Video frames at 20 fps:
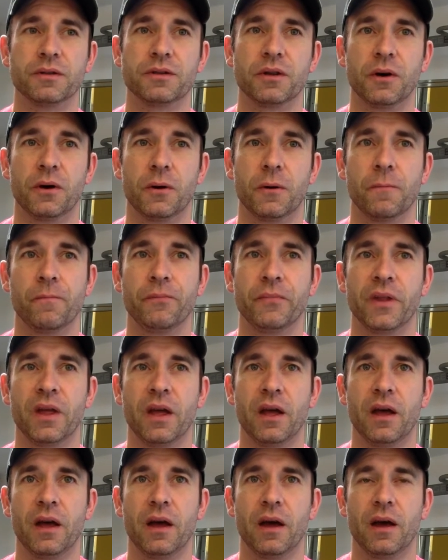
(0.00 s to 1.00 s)
So
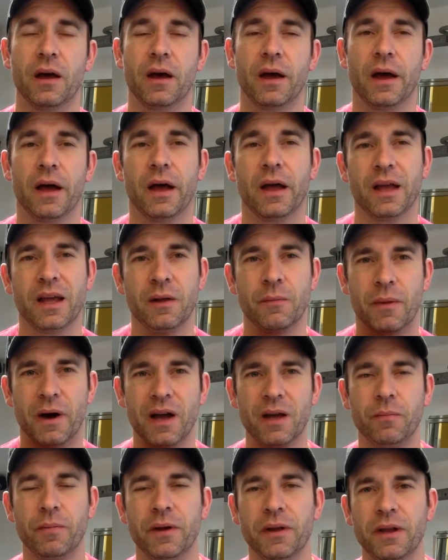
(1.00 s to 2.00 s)
in
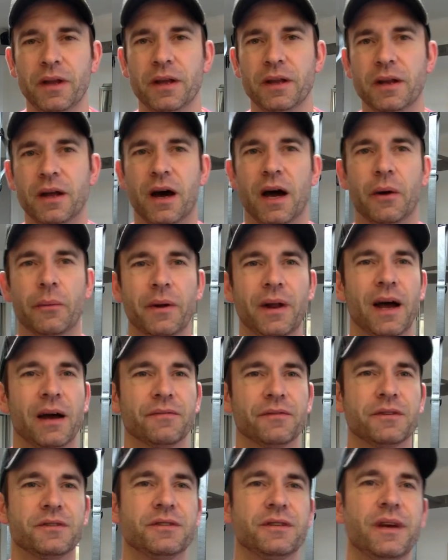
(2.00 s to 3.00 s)
my opinion, I would
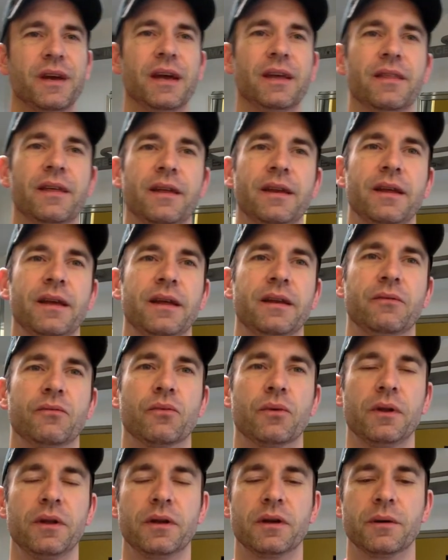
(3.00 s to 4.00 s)
have to say that it
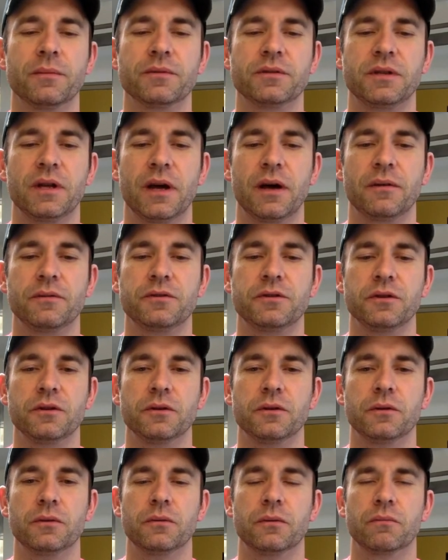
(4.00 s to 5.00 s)
really comes down
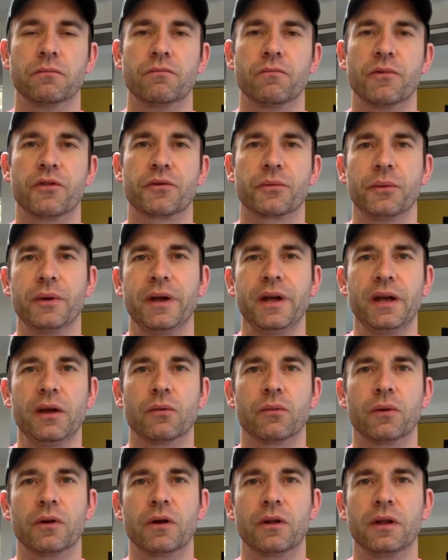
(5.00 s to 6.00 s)
to three
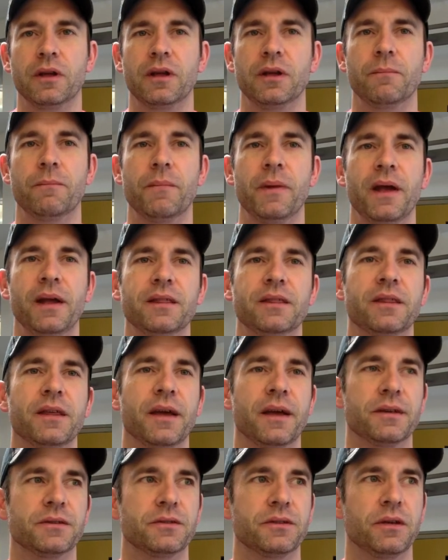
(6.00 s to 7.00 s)
really main
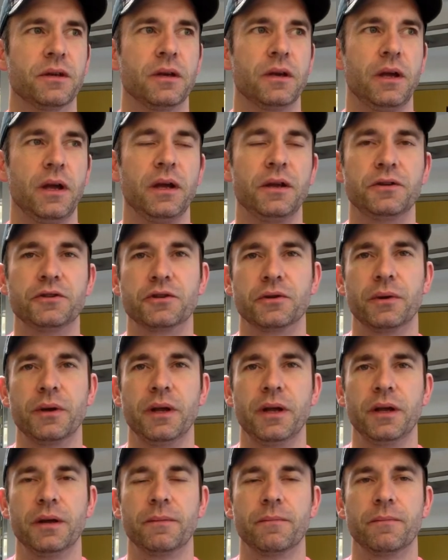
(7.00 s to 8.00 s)
things:
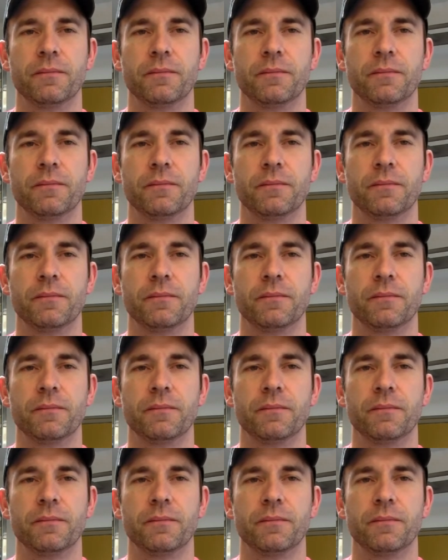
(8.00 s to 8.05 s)
injury,